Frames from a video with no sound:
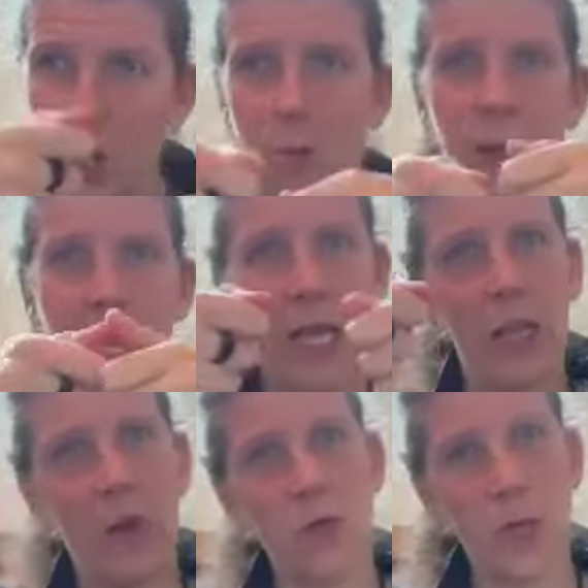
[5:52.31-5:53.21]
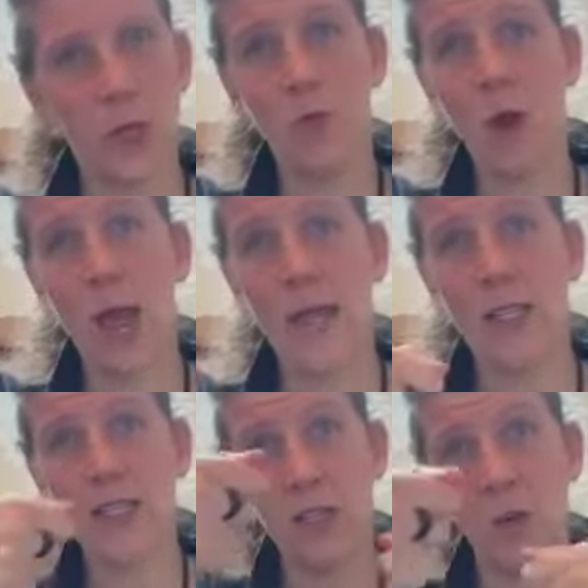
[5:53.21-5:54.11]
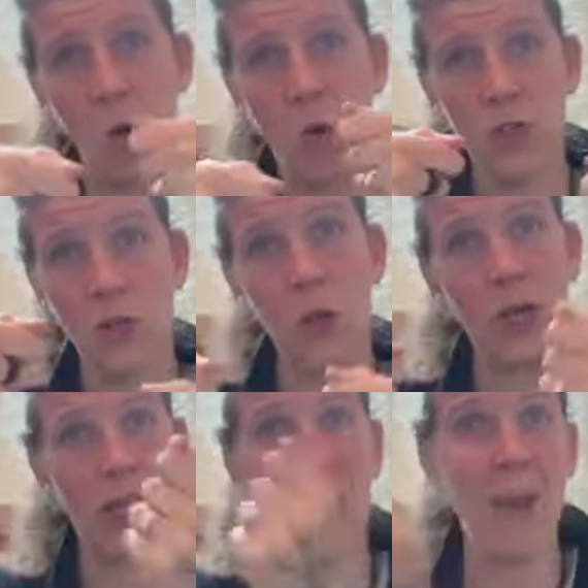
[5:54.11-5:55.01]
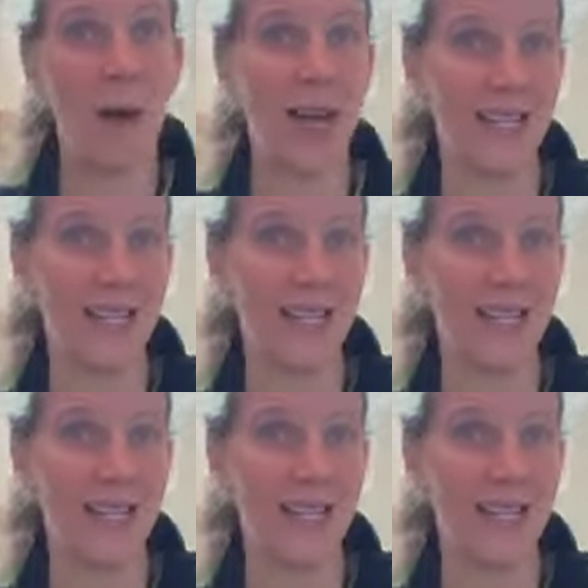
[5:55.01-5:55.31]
unpicking those threads to also look at them